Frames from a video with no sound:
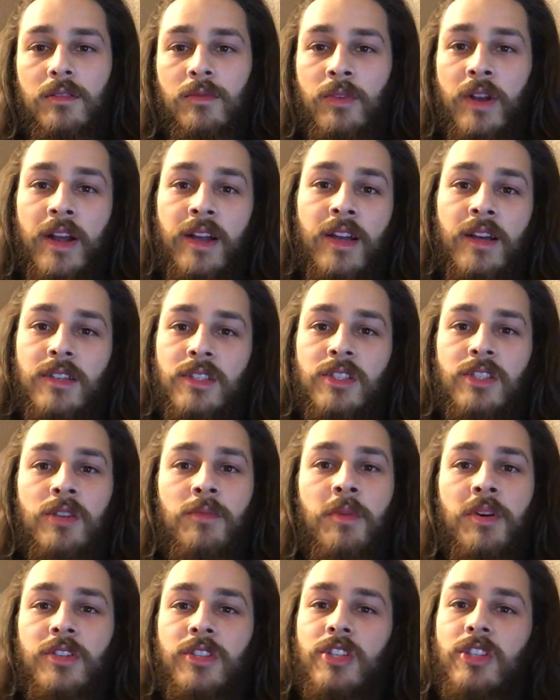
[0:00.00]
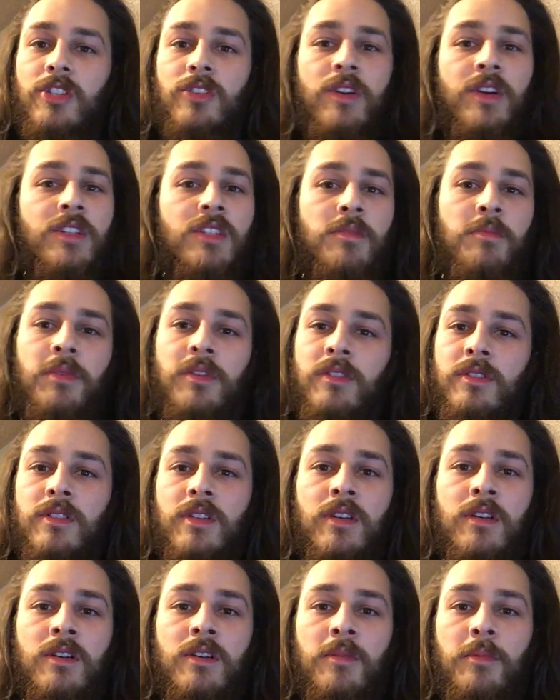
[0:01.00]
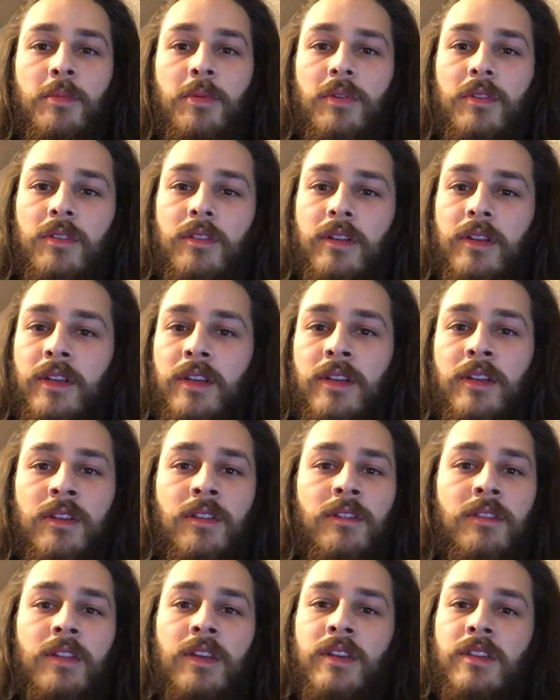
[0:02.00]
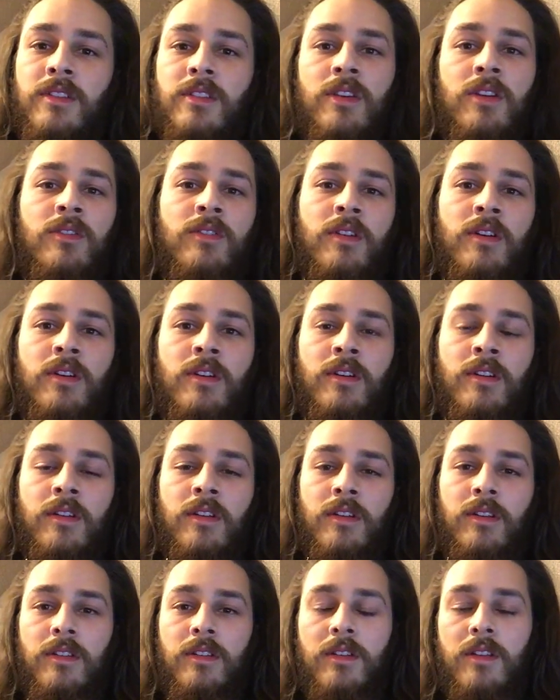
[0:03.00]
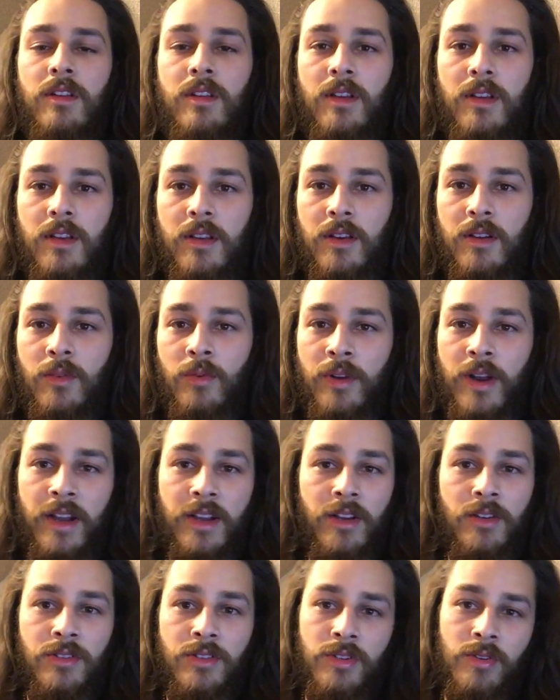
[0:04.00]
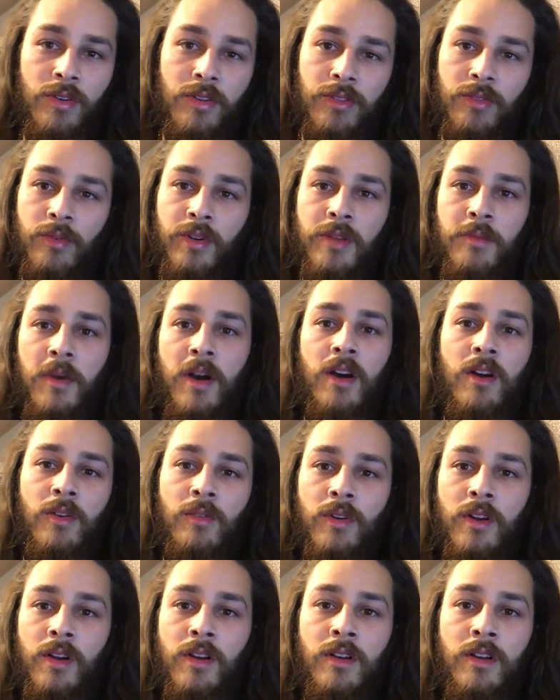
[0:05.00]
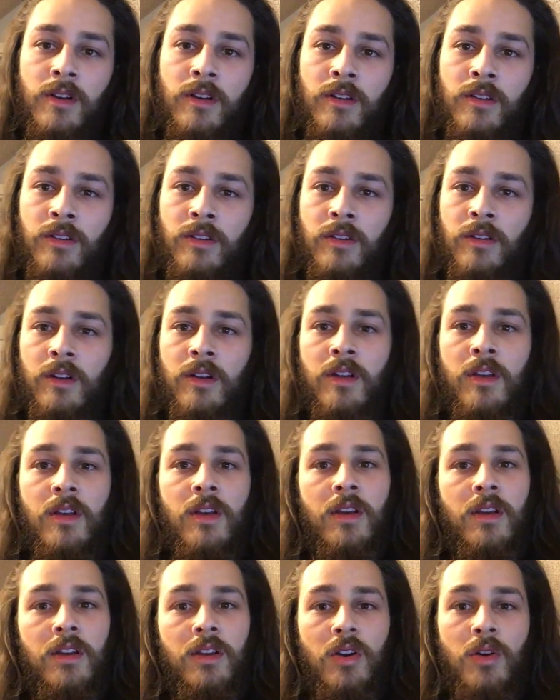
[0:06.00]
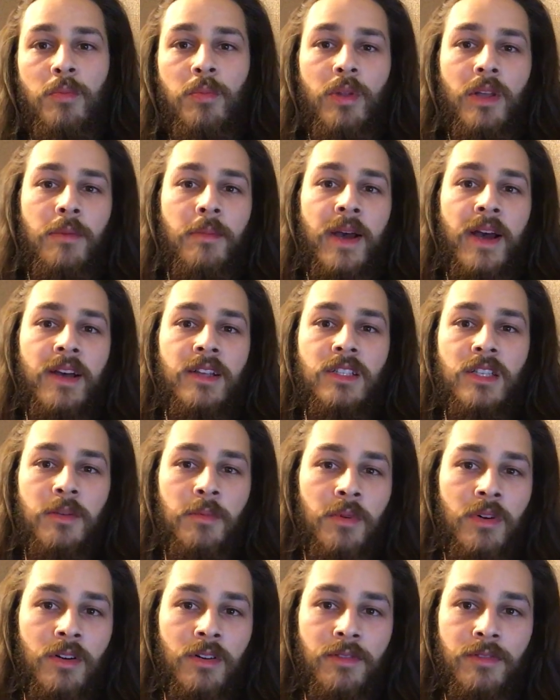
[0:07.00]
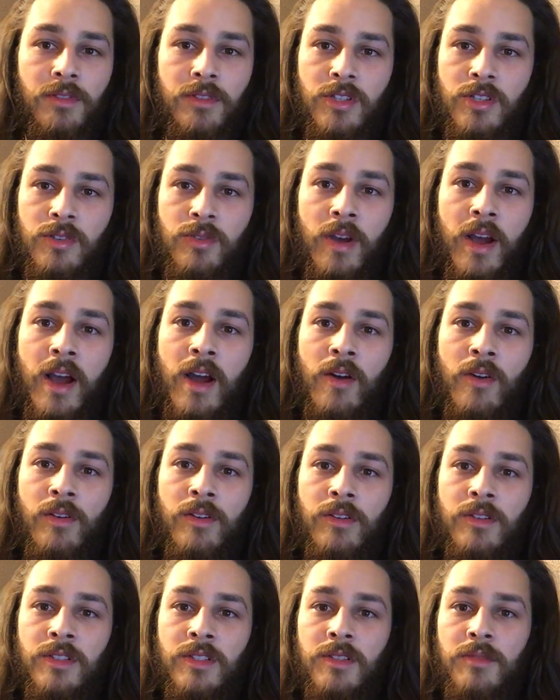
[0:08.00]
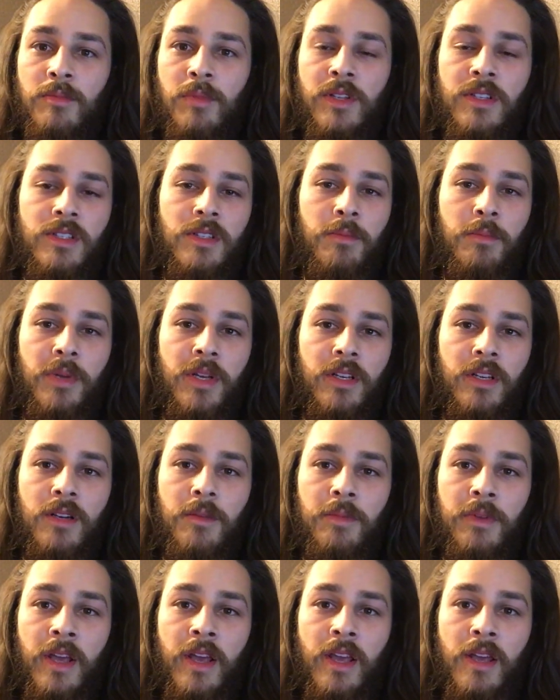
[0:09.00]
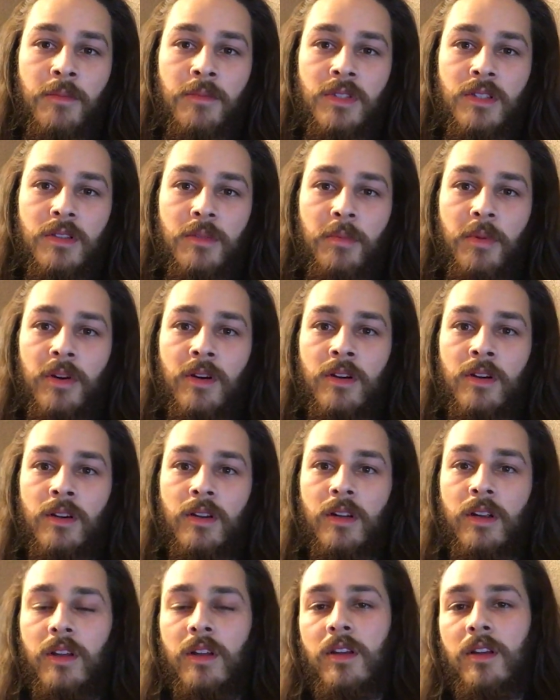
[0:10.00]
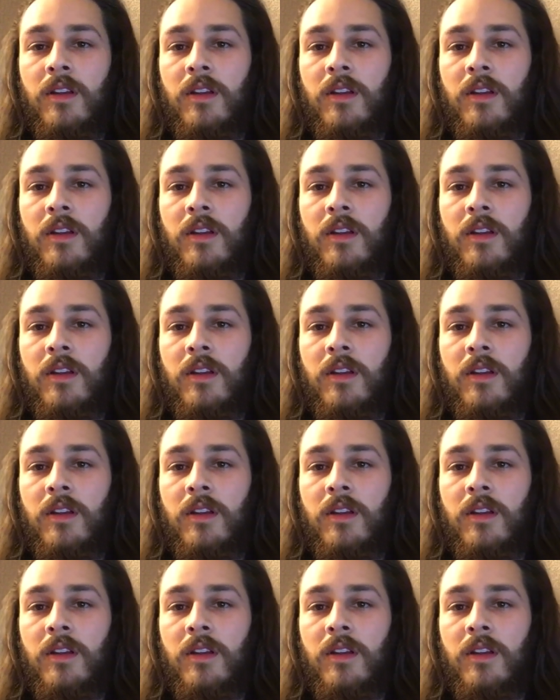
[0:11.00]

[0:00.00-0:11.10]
when I got so much stress built up and things going on, when I go do a 3-mile run or go play basketball for 2 hours, play some pickup games at the park,